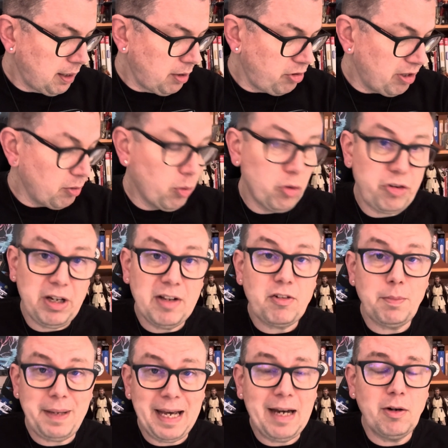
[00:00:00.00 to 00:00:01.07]
or she has to
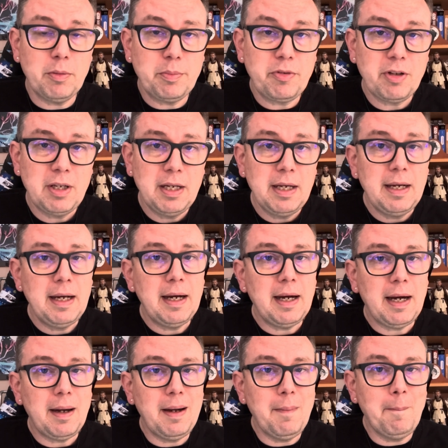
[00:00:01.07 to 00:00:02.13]
be helped.
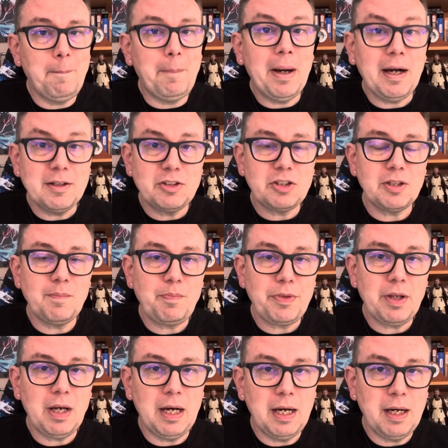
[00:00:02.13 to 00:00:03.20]
But
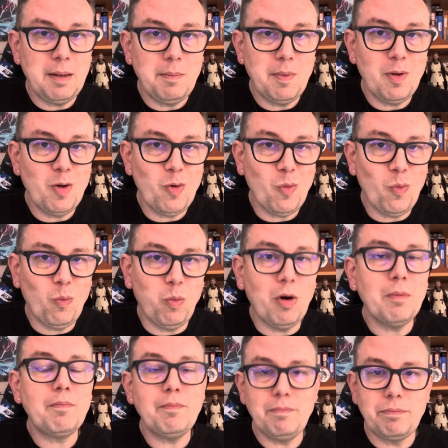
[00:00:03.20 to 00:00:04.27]

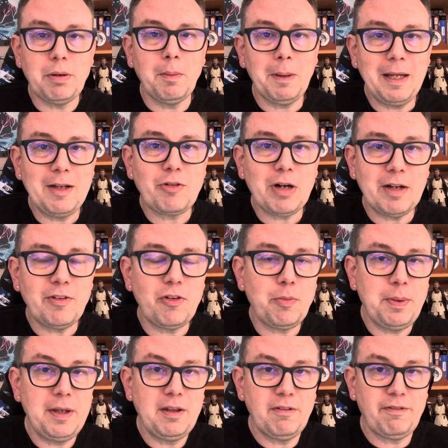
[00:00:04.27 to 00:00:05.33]
what probably attracted
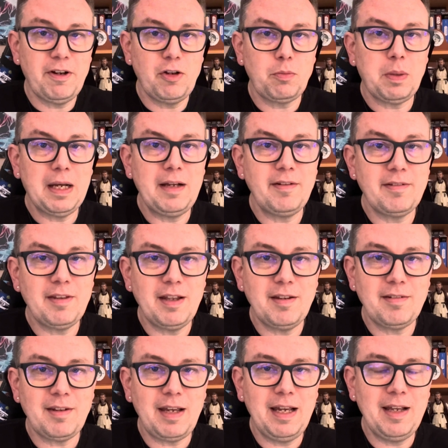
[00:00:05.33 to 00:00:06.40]
to me in the first place,
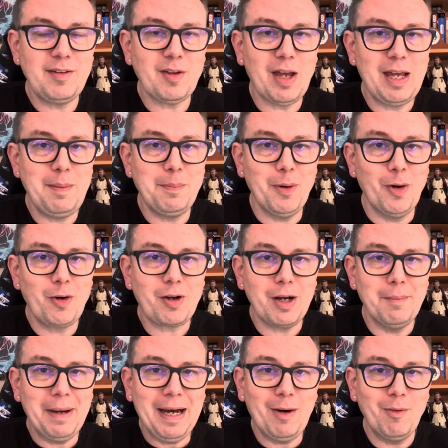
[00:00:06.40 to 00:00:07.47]
this is a book
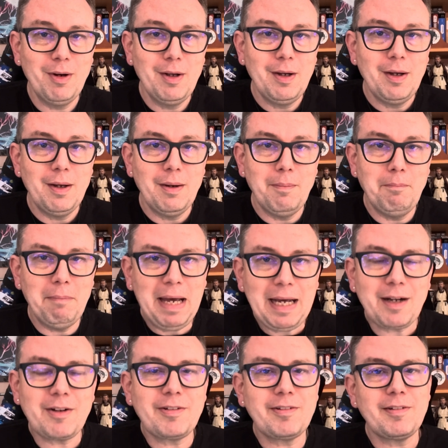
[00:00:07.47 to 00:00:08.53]
about
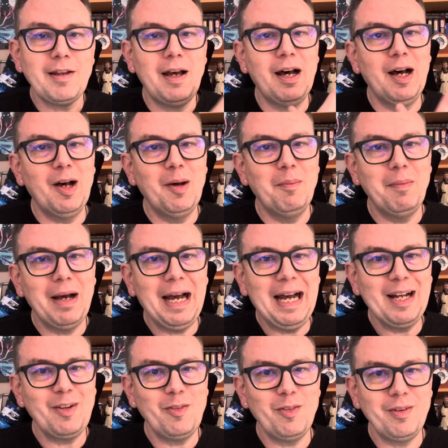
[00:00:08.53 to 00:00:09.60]
mechs
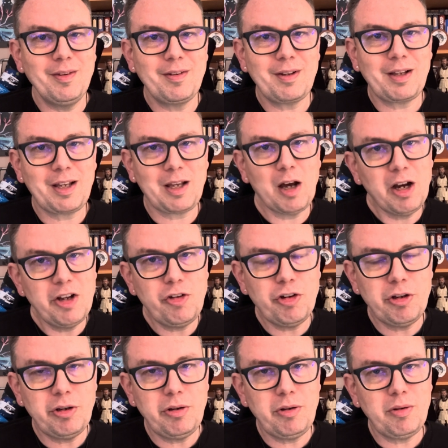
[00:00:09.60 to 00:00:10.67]
and
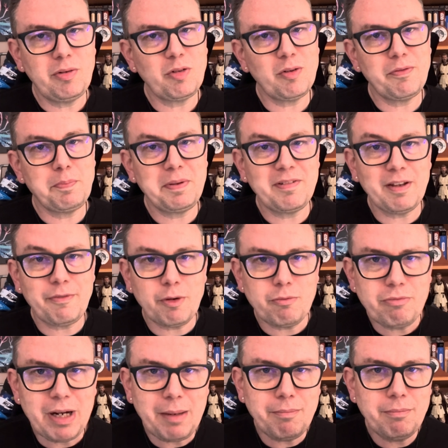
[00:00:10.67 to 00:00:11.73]
kaiju. Sort of Pacific
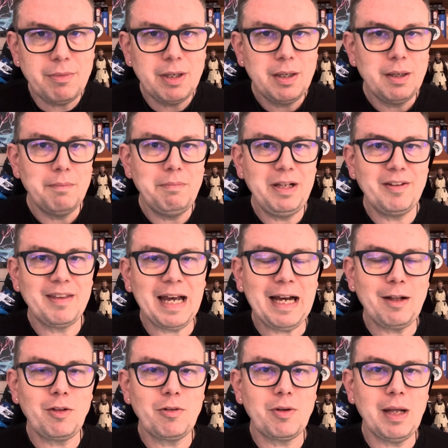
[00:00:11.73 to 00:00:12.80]
Rim meets the
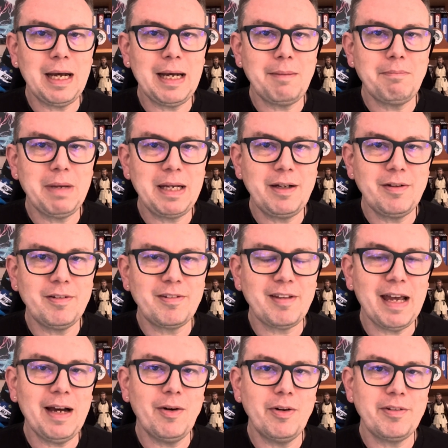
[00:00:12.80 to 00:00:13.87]
Handmaiden's
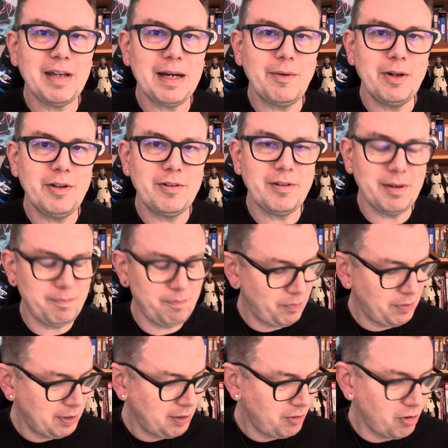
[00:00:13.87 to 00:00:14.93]
Tale is how it's
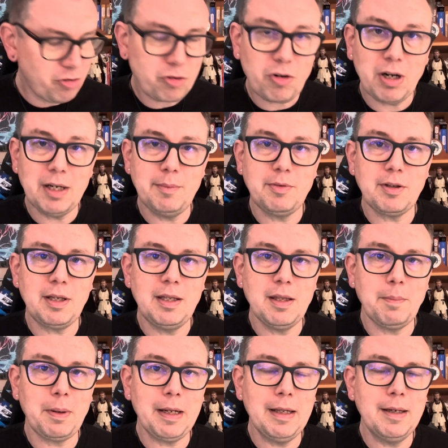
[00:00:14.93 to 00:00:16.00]
described in
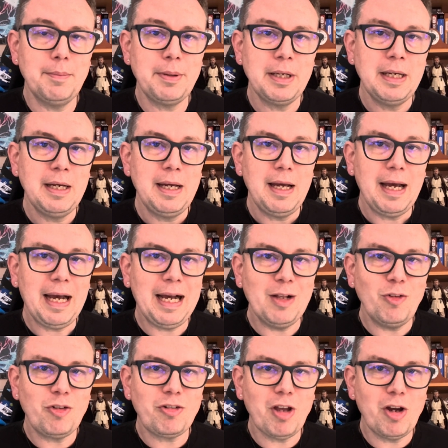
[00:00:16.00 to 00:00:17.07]
the blurb.
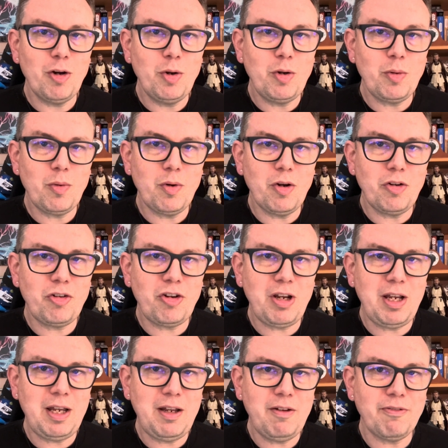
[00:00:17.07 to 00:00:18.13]
And so
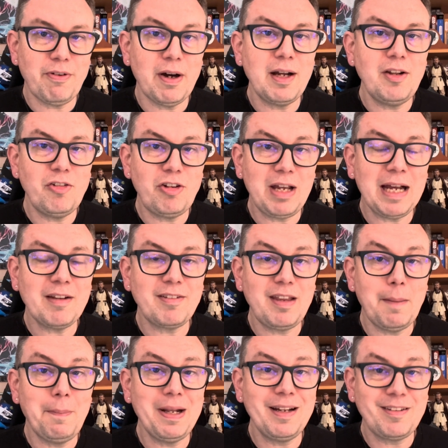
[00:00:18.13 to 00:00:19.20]
she finds she has the
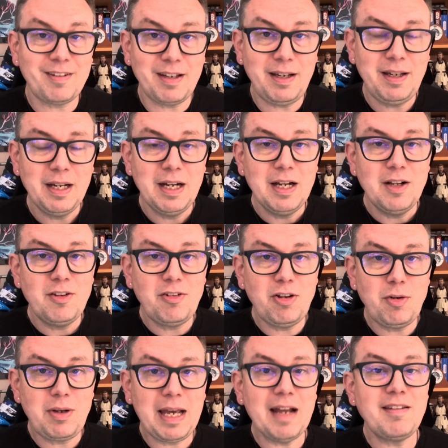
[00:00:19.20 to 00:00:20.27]
ability
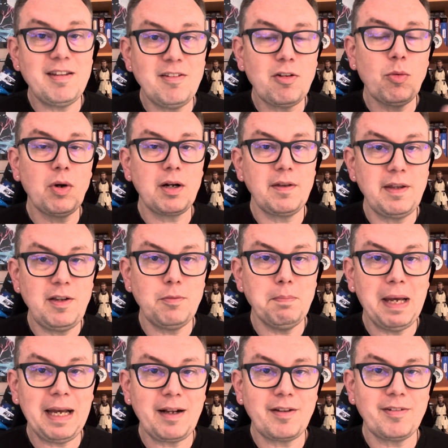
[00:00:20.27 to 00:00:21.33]
to get into one of these
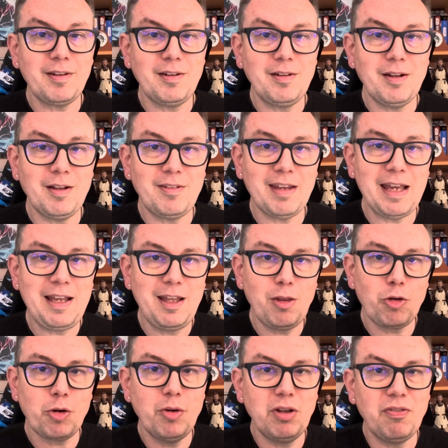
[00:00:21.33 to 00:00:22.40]
mechs and take it
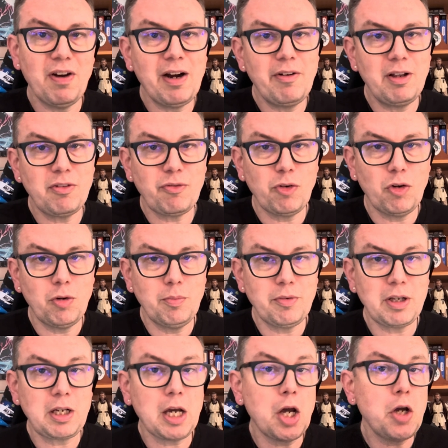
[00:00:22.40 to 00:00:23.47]
through its various forms
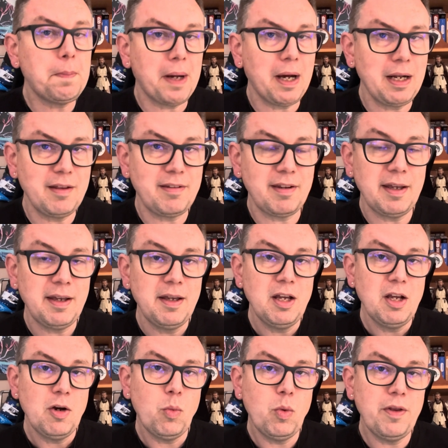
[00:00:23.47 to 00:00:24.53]
and co-pilot it
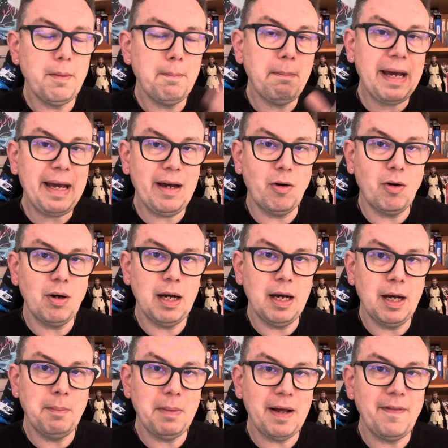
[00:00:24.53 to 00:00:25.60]
with a male.
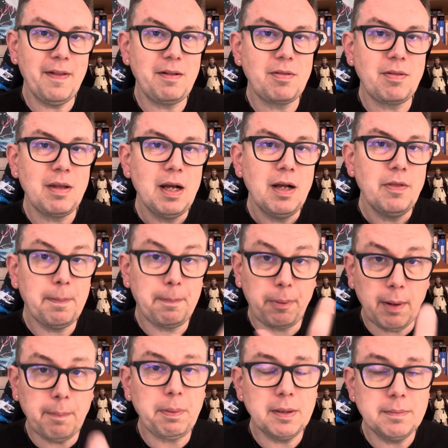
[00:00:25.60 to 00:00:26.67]
And the
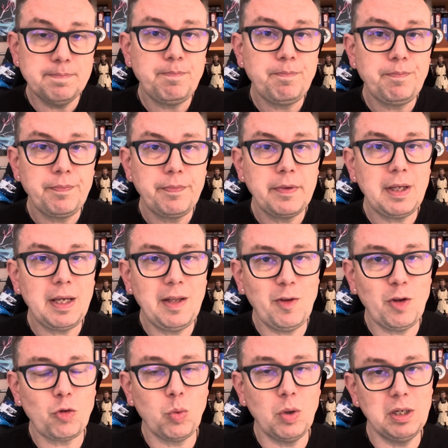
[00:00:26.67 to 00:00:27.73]
problem in
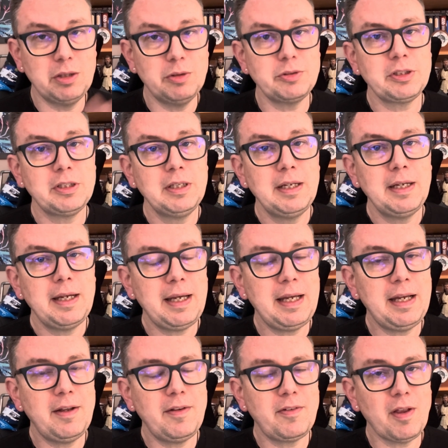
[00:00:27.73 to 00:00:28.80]
this world
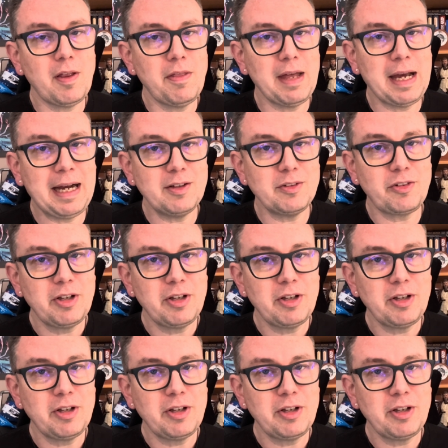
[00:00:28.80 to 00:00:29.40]
is that